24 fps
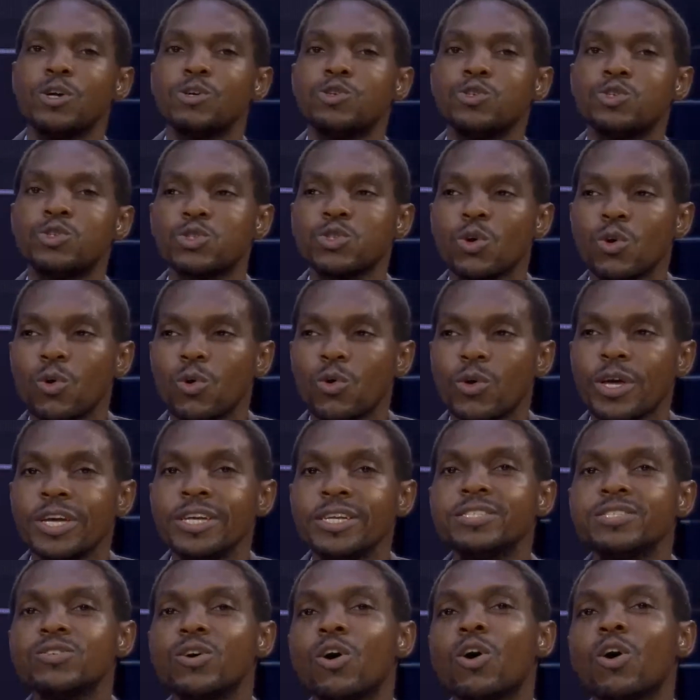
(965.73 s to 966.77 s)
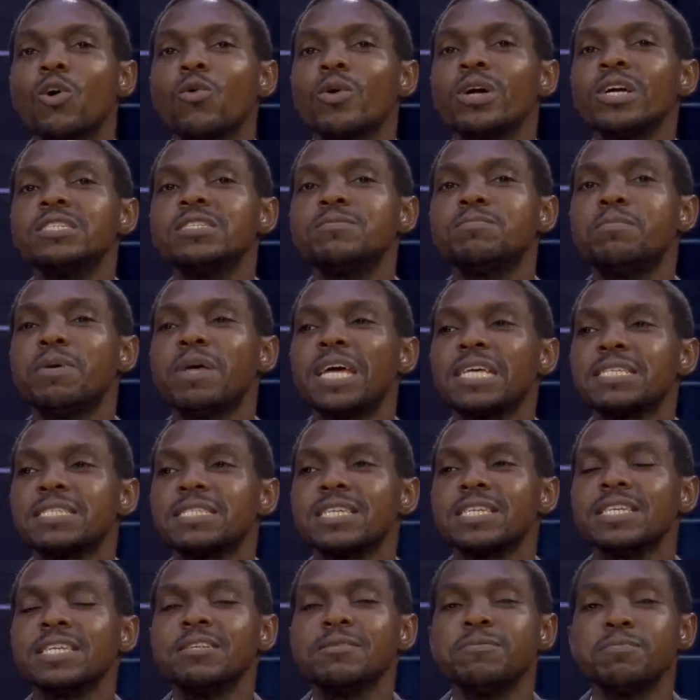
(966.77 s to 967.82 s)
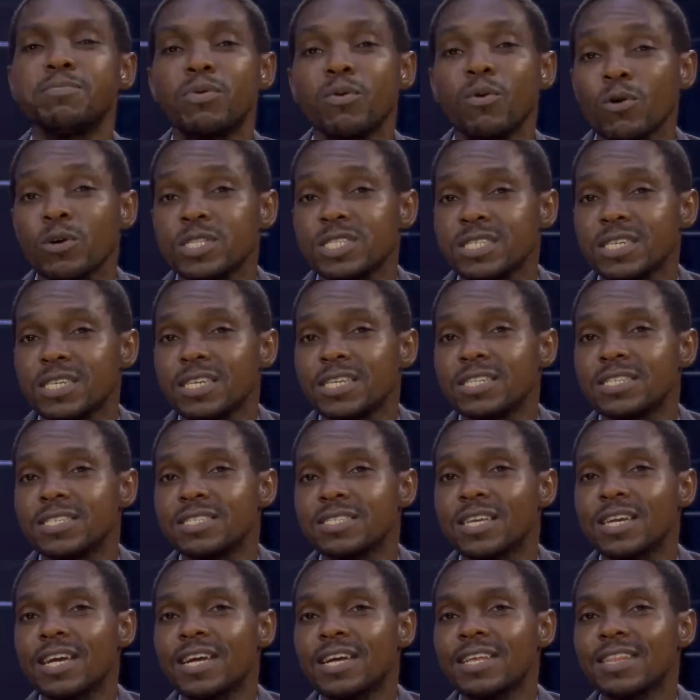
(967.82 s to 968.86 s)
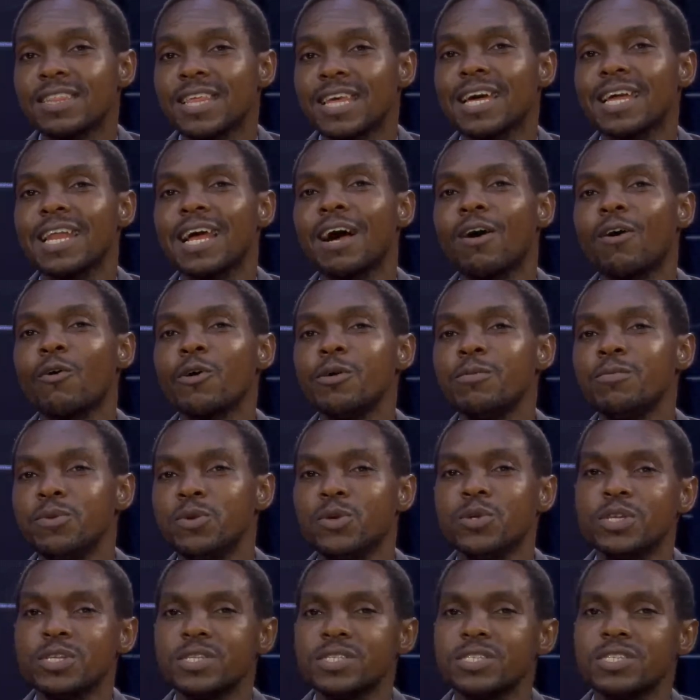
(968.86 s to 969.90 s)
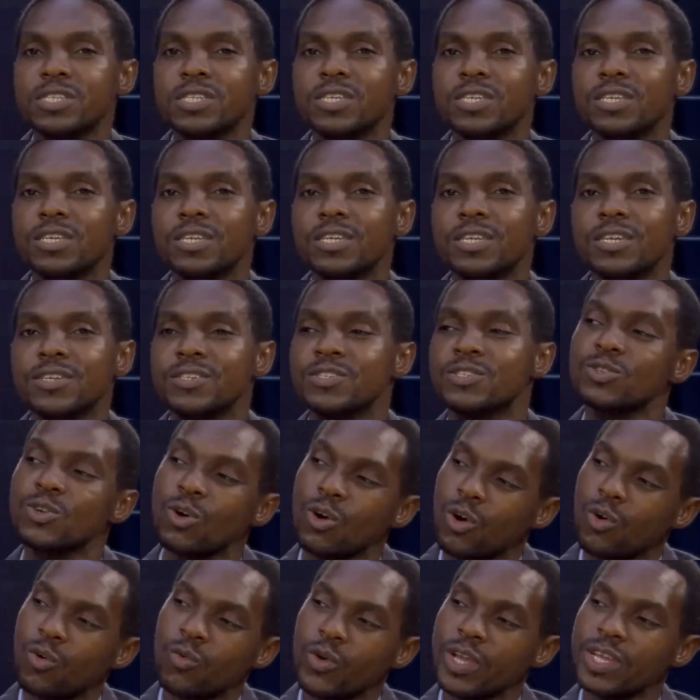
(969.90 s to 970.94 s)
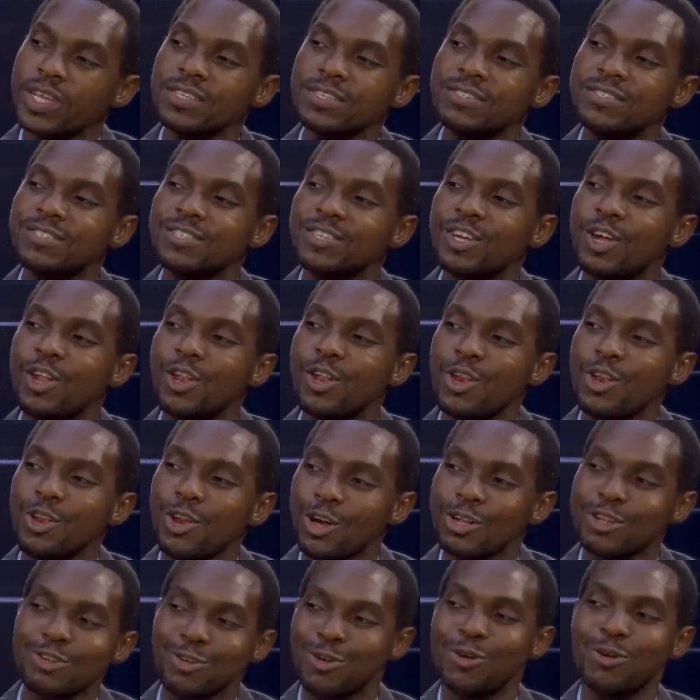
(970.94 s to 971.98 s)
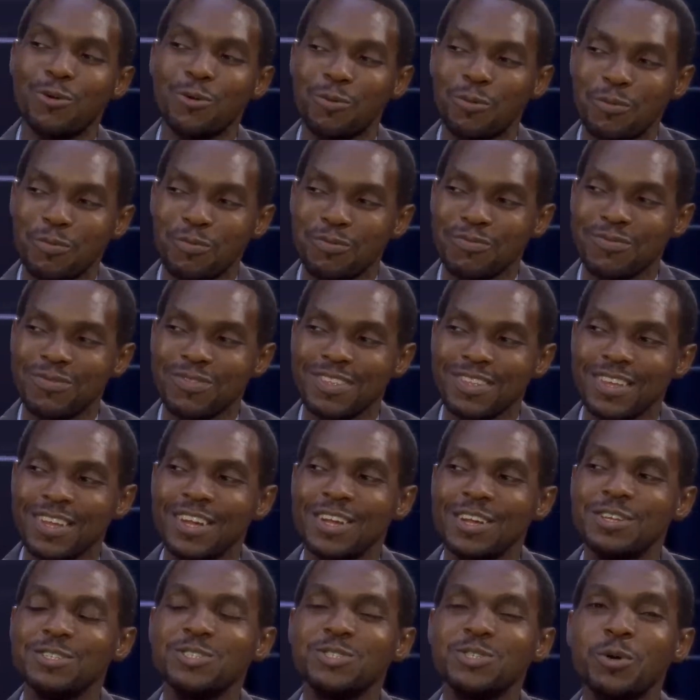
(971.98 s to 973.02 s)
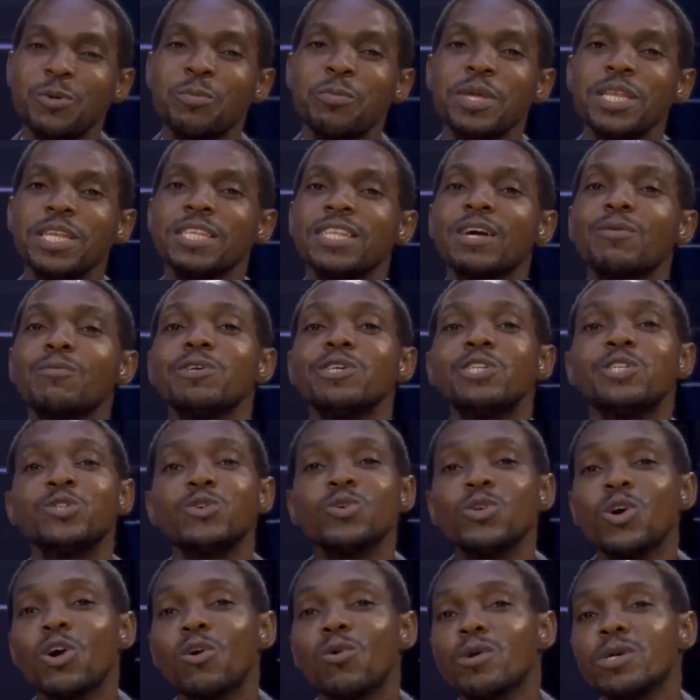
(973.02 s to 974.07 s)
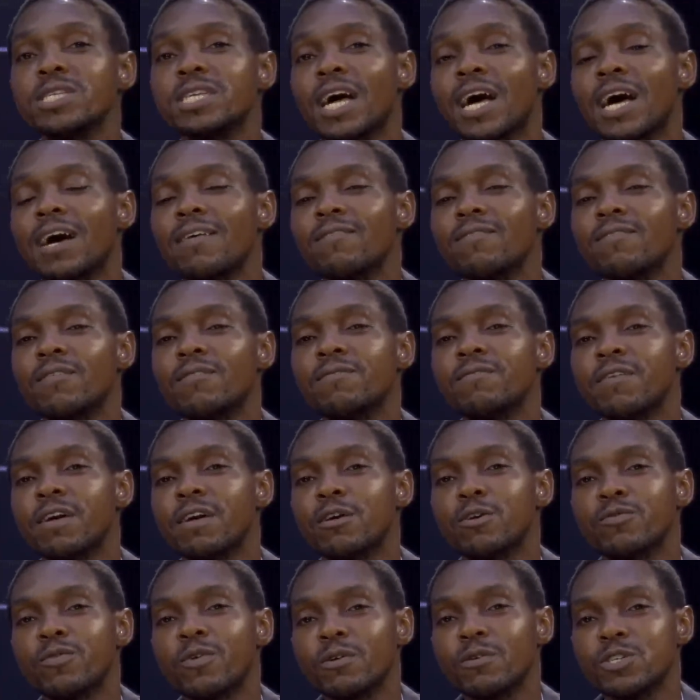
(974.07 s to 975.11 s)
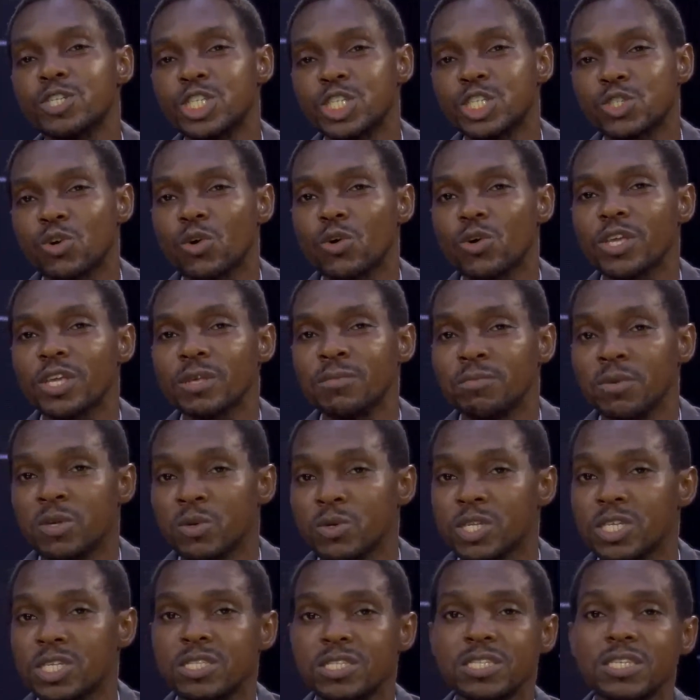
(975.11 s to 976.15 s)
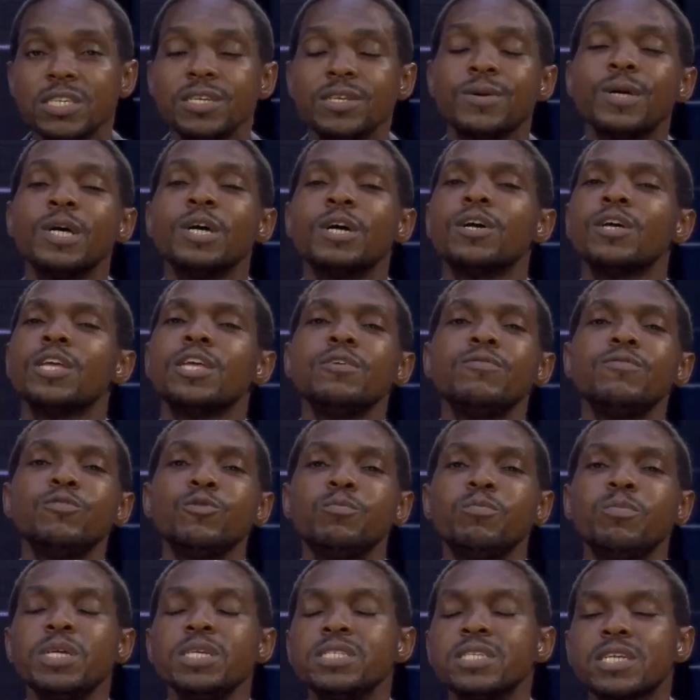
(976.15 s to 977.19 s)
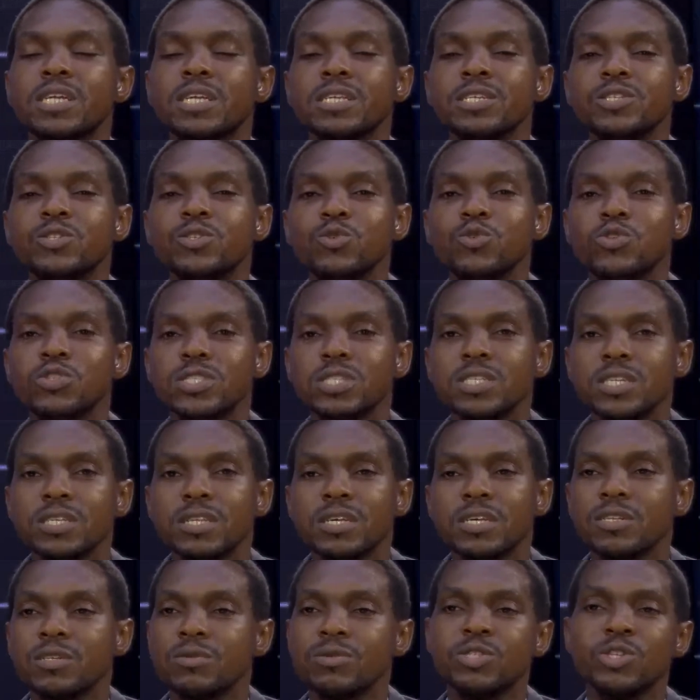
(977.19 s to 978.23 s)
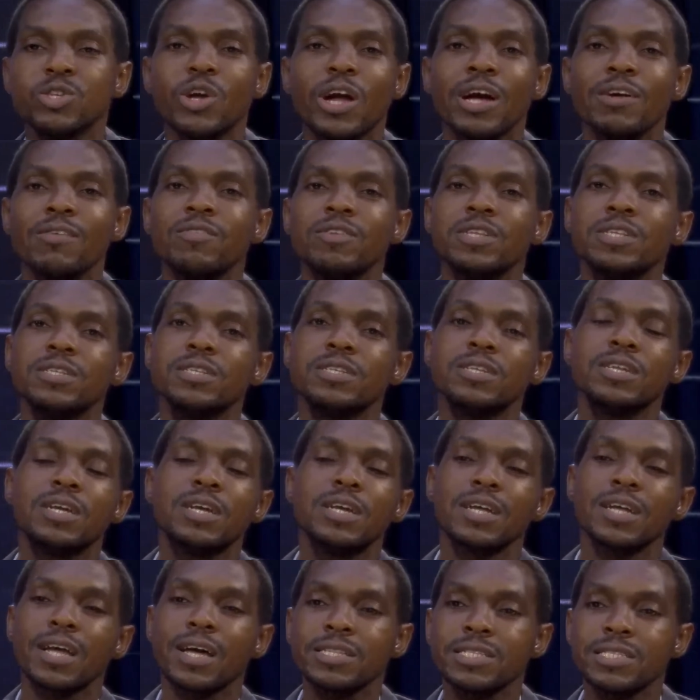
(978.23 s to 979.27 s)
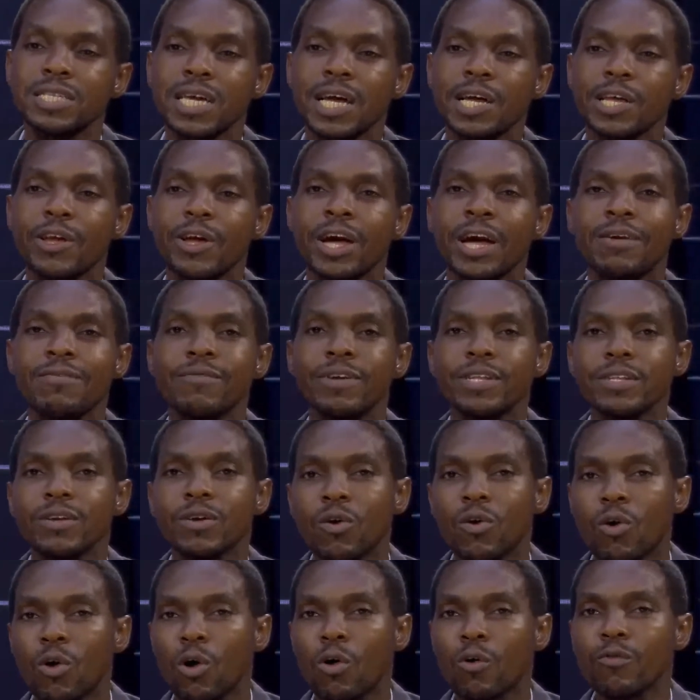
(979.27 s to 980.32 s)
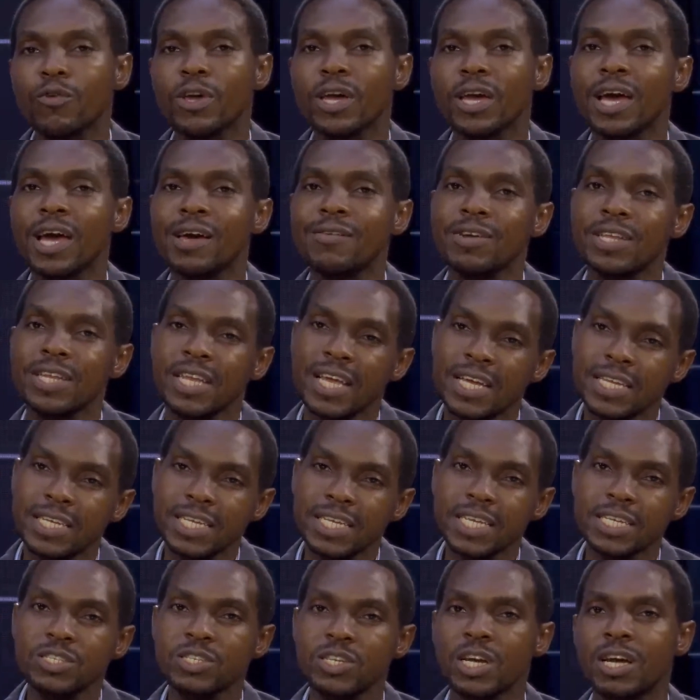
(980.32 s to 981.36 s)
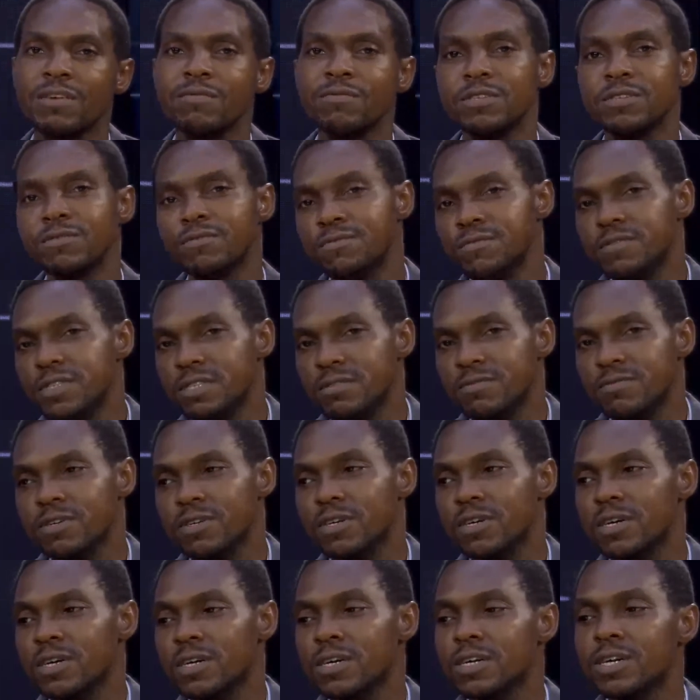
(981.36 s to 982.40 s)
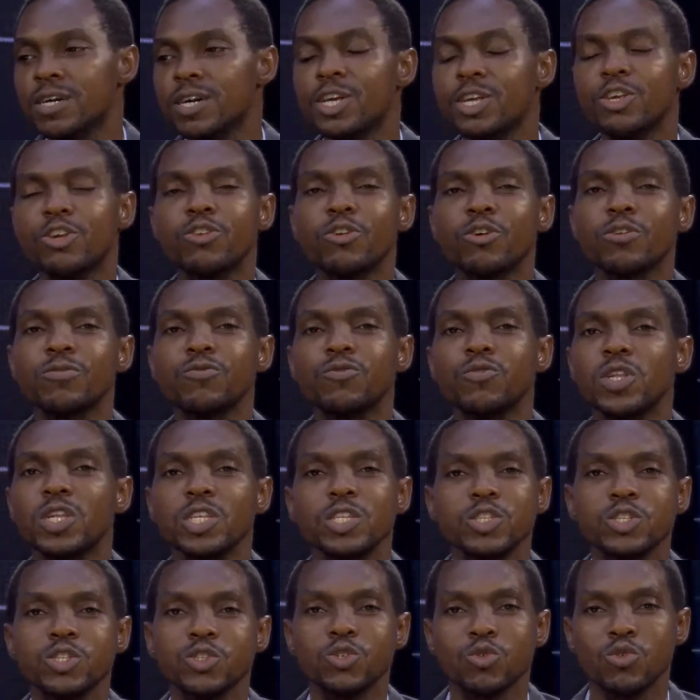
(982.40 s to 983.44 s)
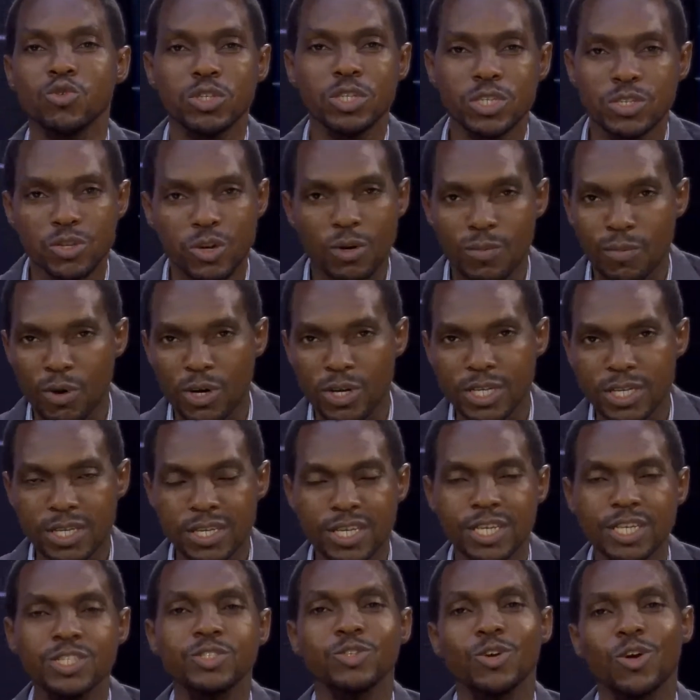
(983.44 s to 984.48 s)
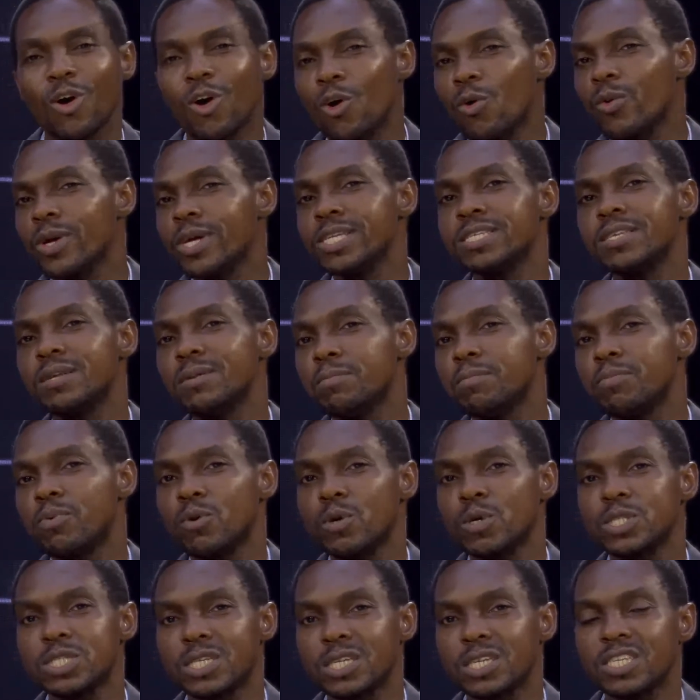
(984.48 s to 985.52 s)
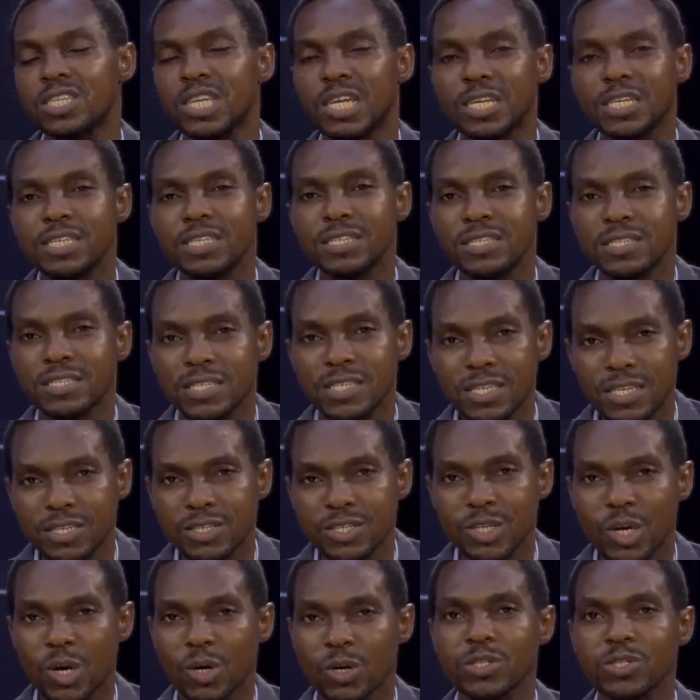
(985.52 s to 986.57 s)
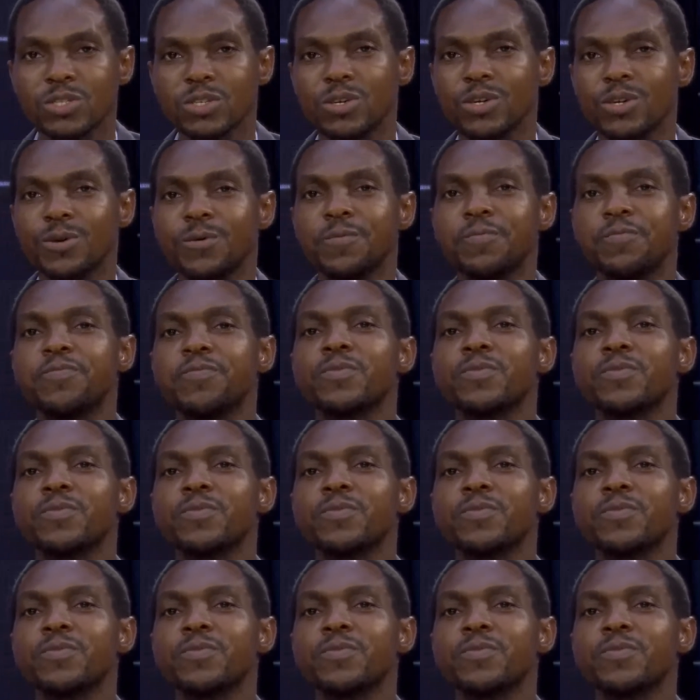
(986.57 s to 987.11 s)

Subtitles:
So it's always best and important that our immunity is always not low. So meaning that we should always have a very, very strong immunity. If you basically do see that once you're having catarrh, you're having cough, you're having headaches, you're having fever, you're not feeling good in your body, it's always important, see a doctor